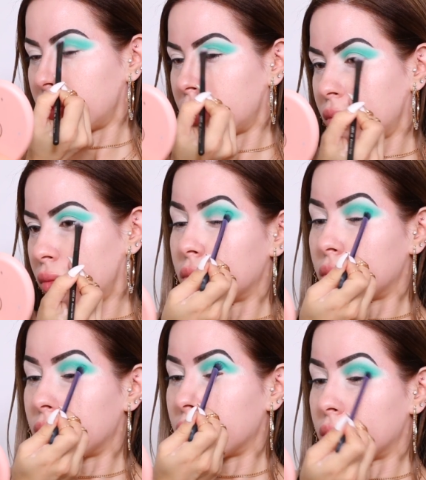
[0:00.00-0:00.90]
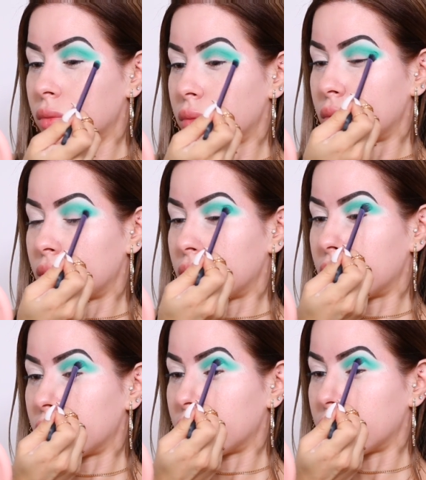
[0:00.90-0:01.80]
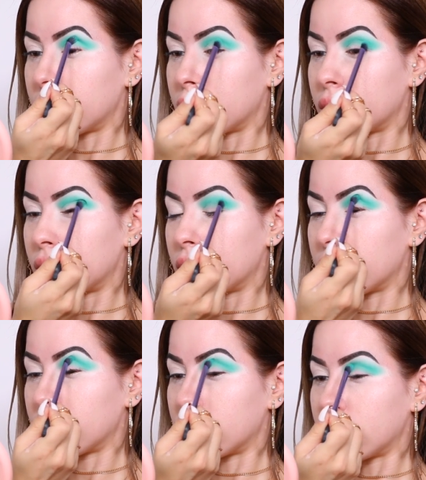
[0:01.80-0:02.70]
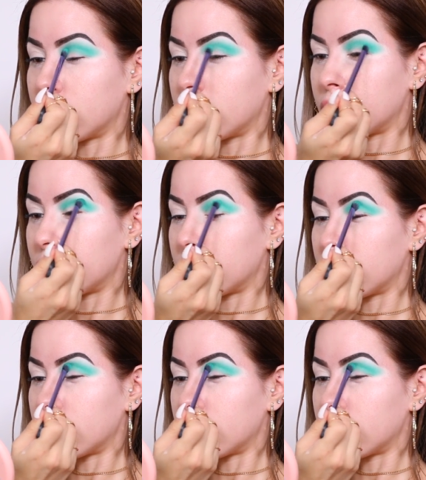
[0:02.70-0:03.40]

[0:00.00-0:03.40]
and I'm basically just using that brush to blend out the edges.